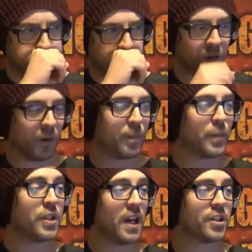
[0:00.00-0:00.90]

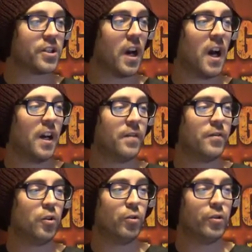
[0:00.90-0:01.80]
Possessed, I've
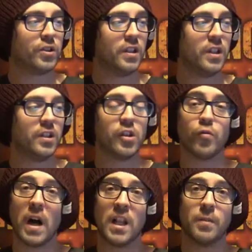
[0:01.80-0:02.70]
used these and
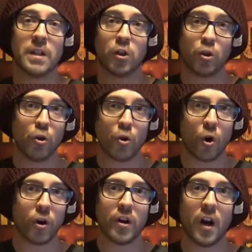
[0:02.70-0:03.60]
ran them in
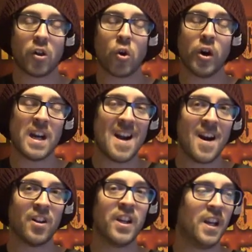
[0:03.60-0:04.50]
Huron a lot in
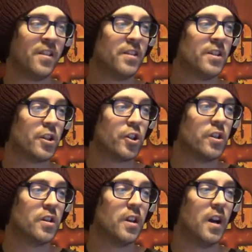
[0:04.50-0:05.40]
early 8th
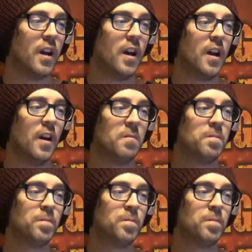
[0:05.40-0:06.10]
edition uh,